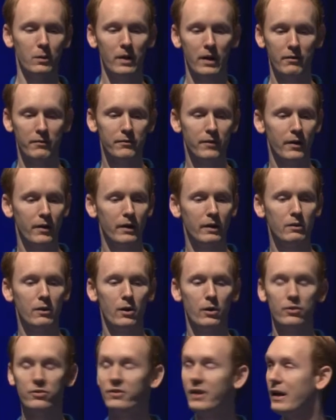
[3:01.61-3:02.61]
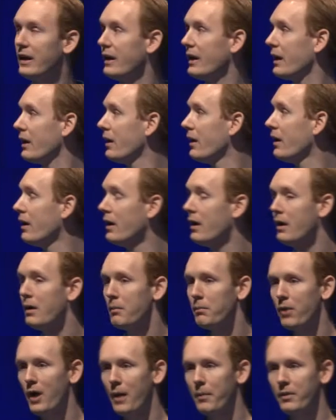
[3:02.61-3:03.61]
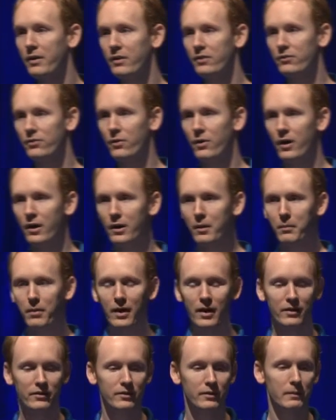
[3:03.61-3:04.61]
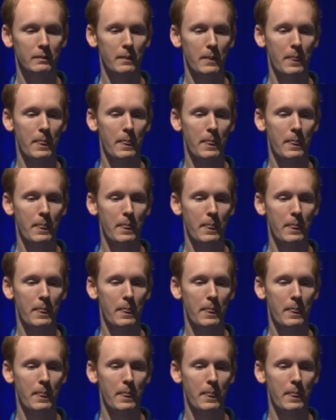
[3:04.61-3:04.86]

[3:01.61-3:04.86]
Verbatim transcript: we have very low staining properties for our composite.